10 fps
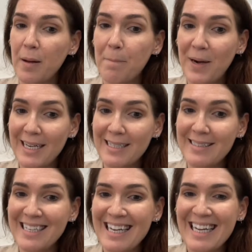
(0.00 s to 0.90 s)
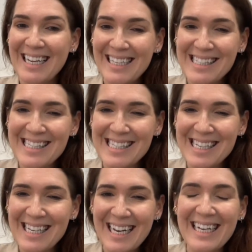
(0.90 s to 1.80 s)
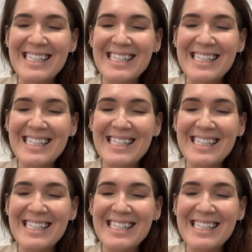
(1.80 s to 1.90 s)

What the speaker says: but it's a